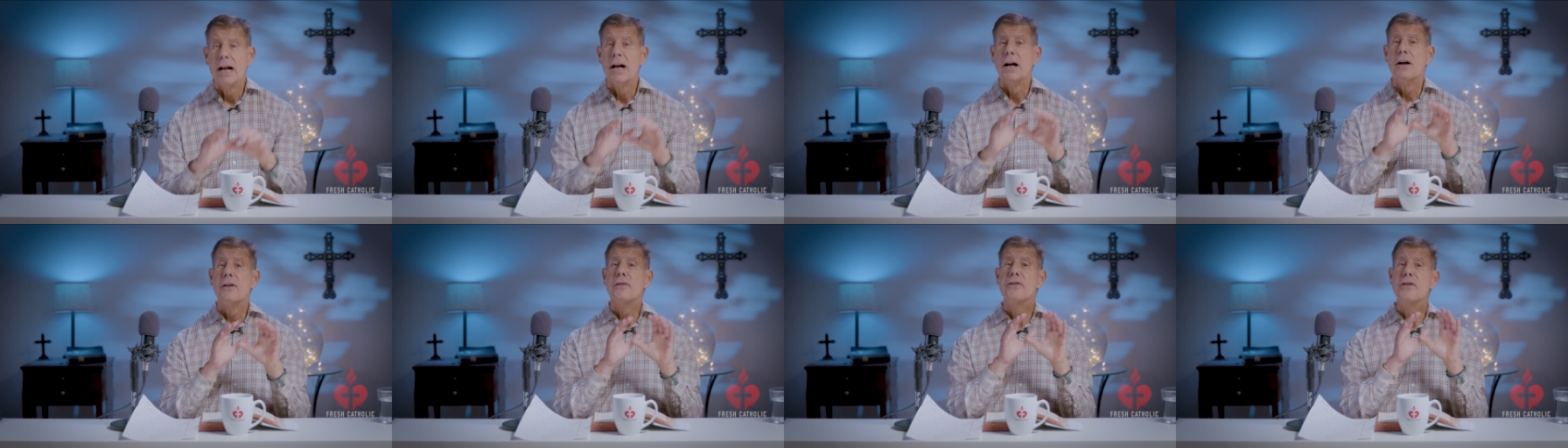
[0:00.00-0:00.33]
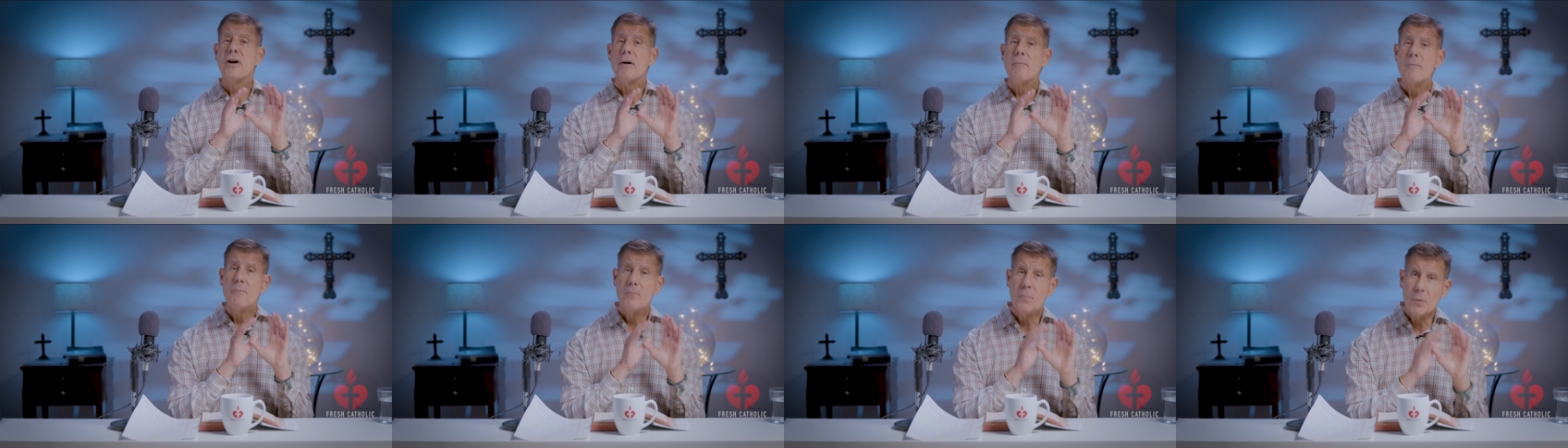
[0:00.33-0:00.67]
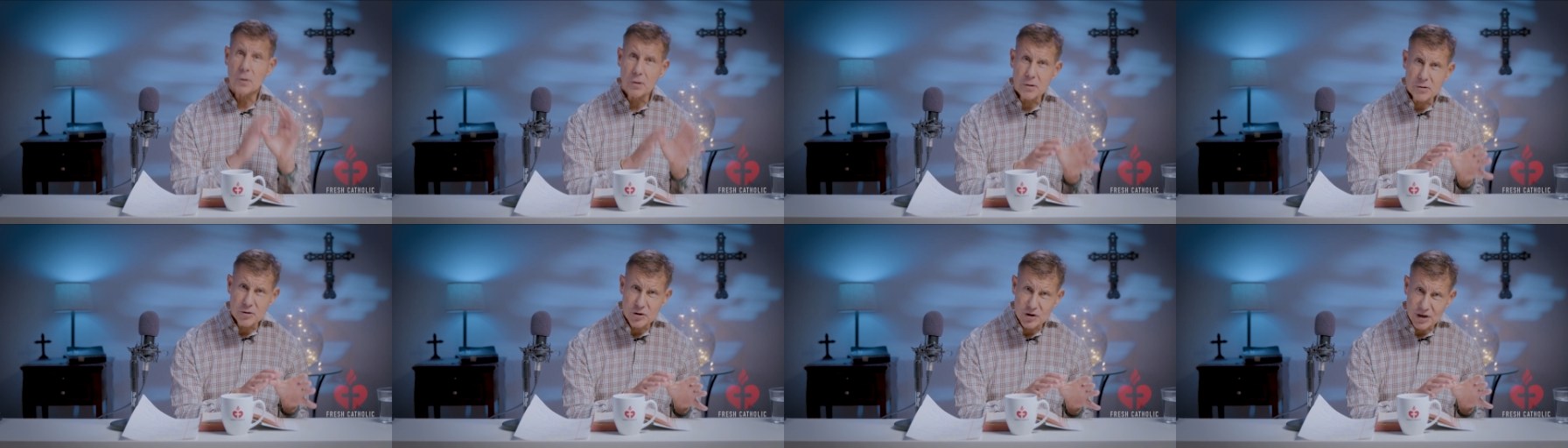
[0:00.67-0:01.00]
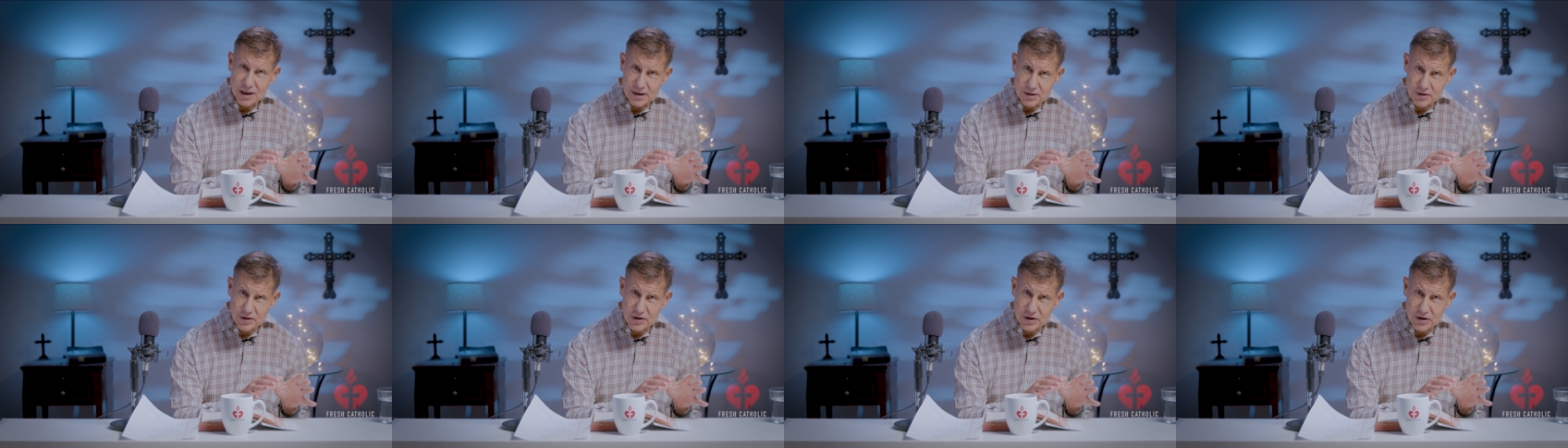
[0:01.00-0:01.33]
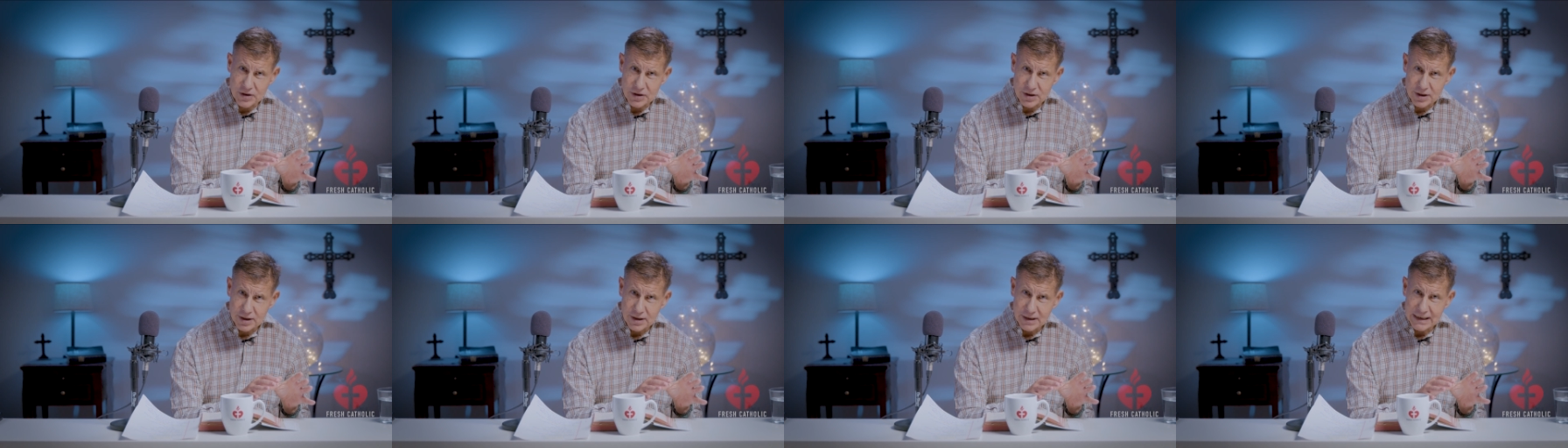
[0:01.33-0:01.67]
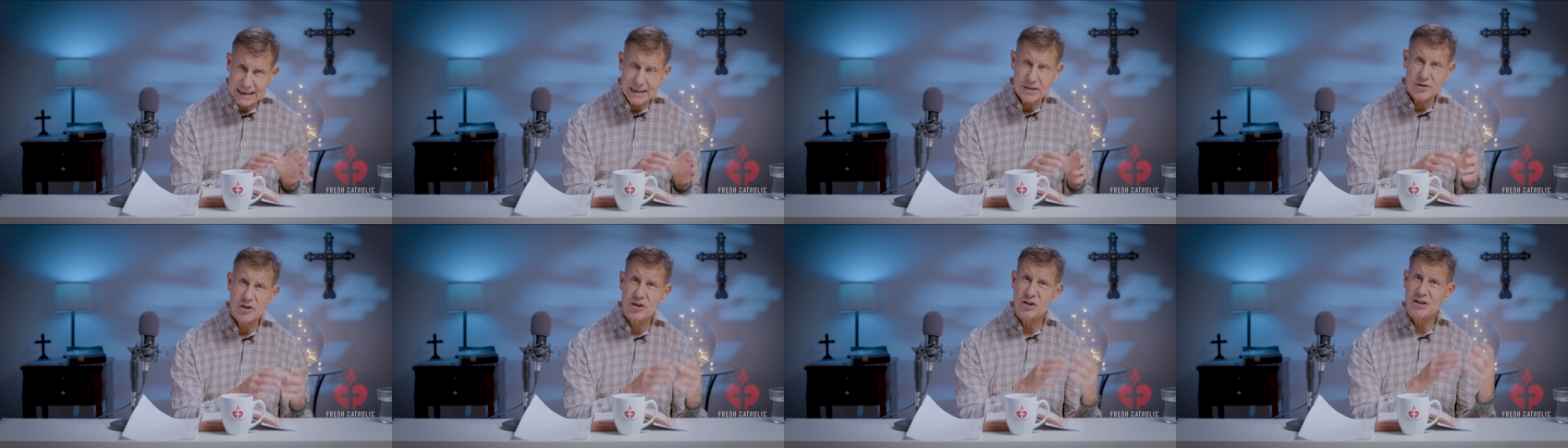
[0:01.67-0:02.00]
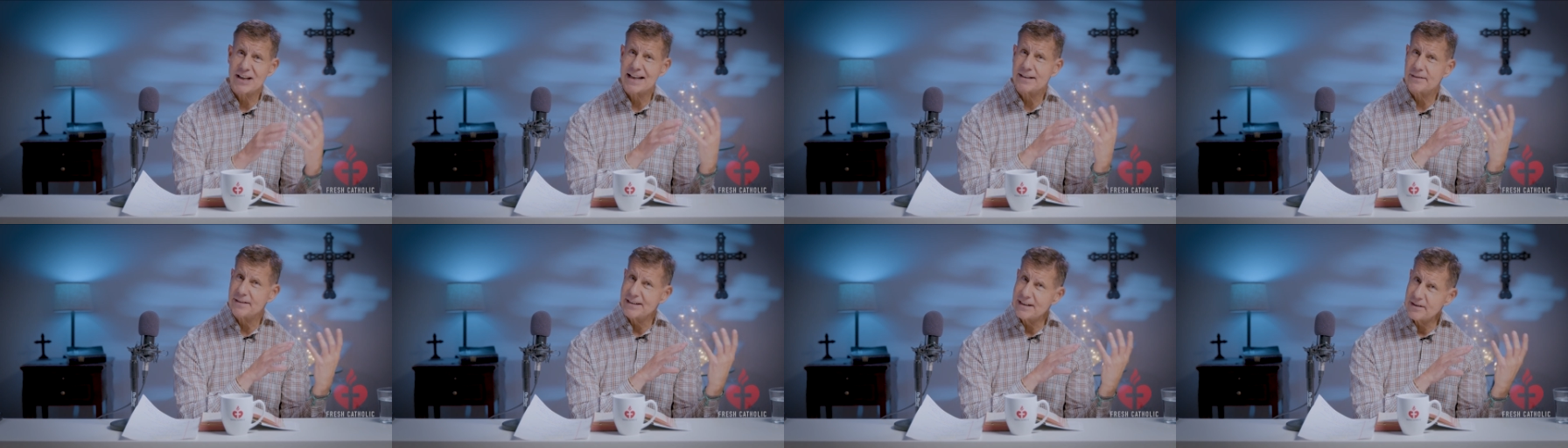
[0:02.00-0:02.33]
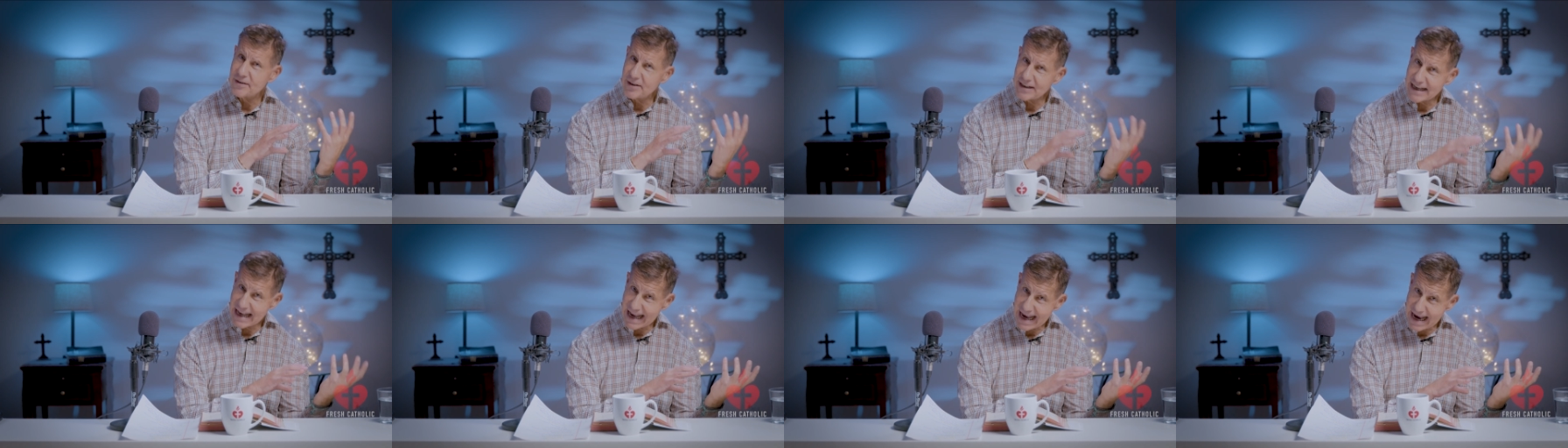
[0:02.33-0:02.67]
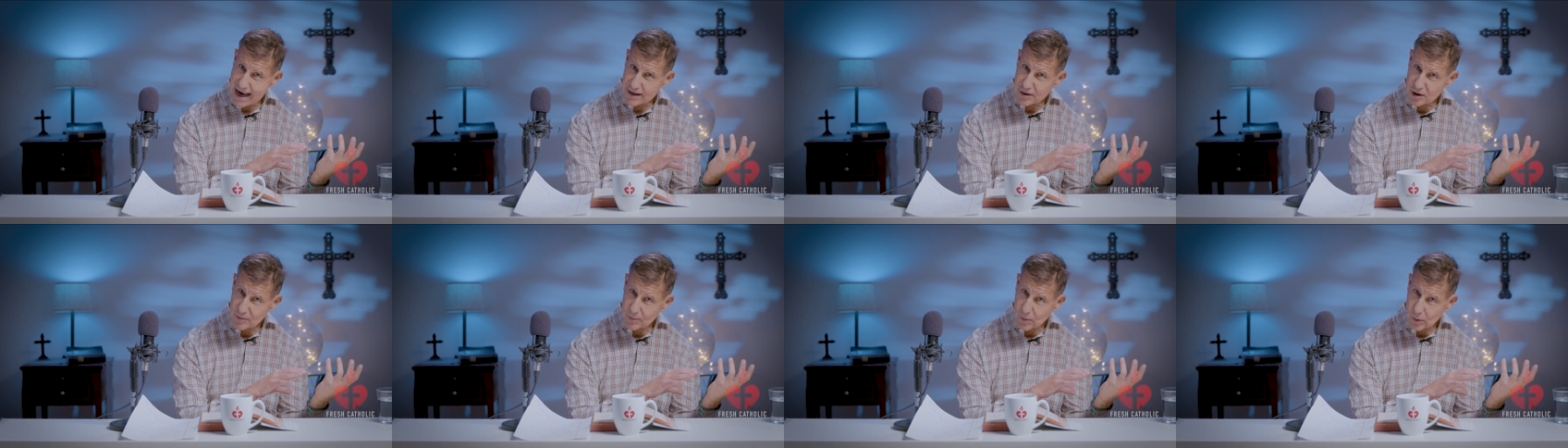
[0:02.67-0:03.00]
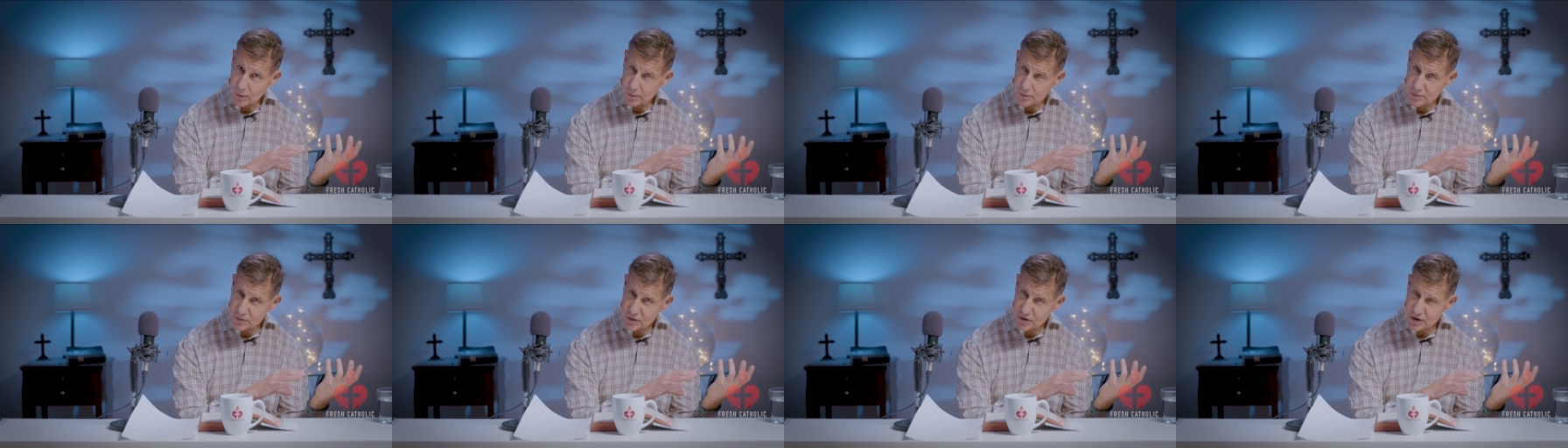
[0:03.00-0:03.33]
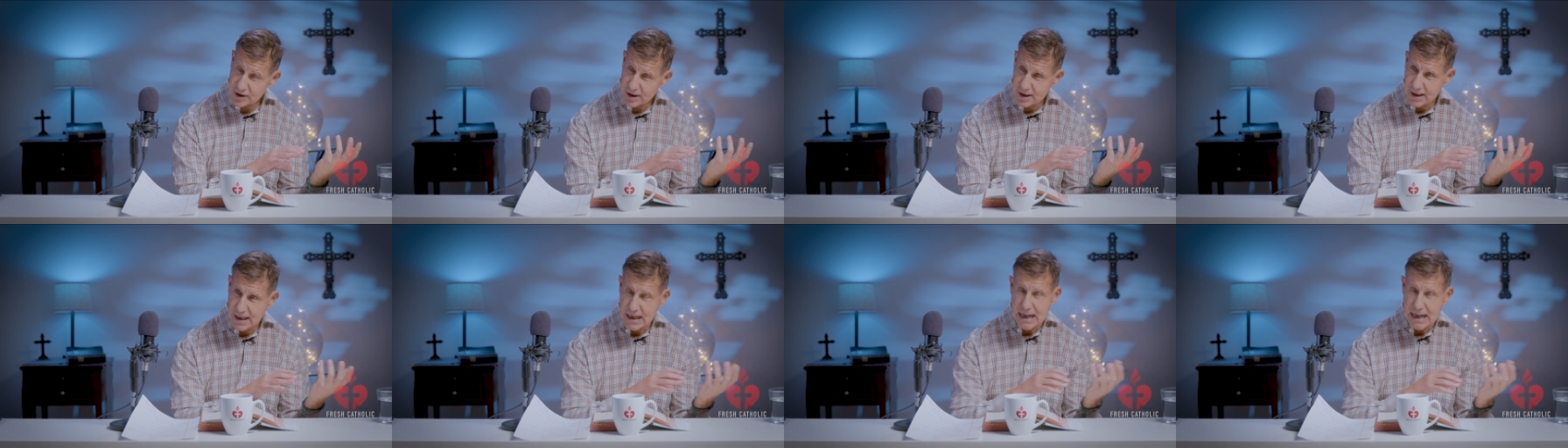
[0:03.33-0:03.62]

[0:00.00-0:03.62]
the merchants in selling the animals